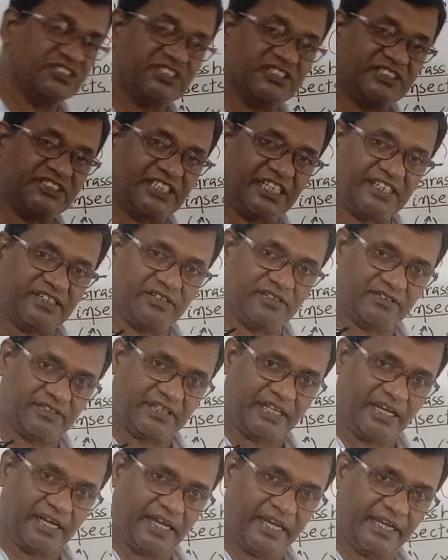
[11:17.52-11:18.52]
is a Z.
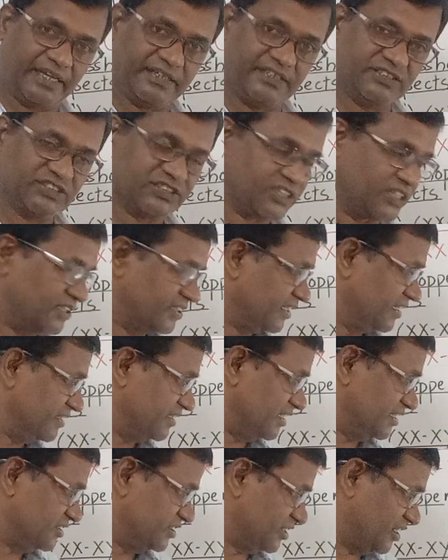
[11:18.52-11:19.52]
The egg is contain
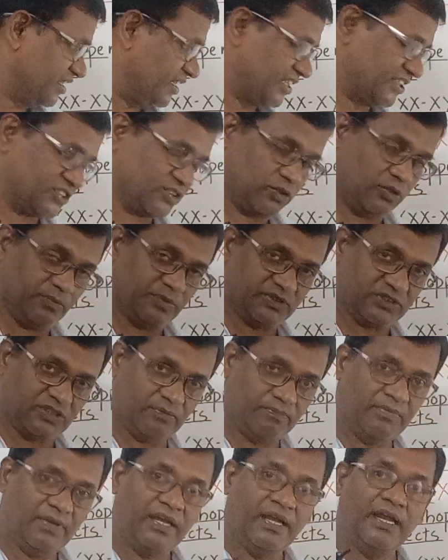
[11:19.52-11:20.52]
the ZX
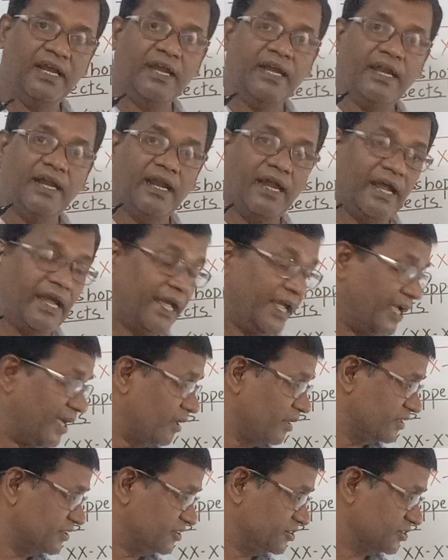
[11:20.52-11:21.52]
chromosome.
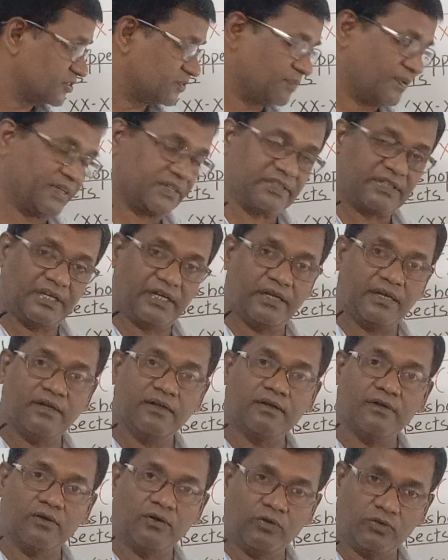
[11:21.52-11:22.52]
A is for the
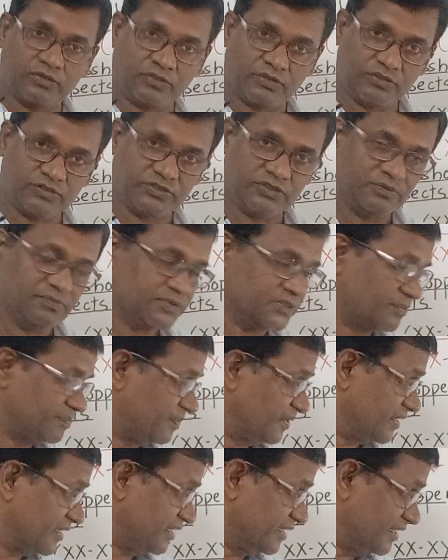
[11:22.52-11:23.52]
autosomes.
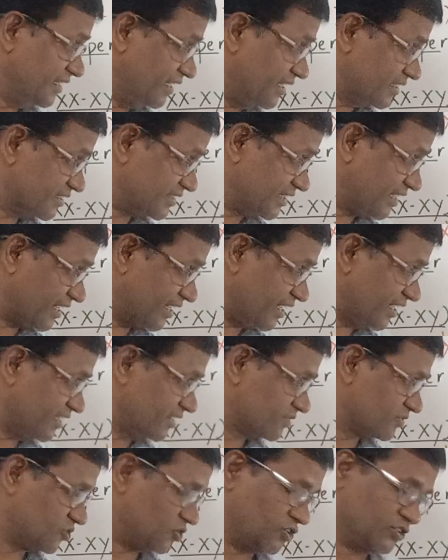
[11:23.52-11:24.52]
But here
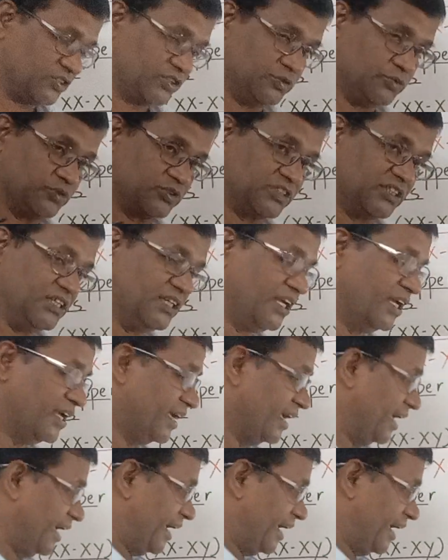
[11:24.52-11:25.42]
second choice you see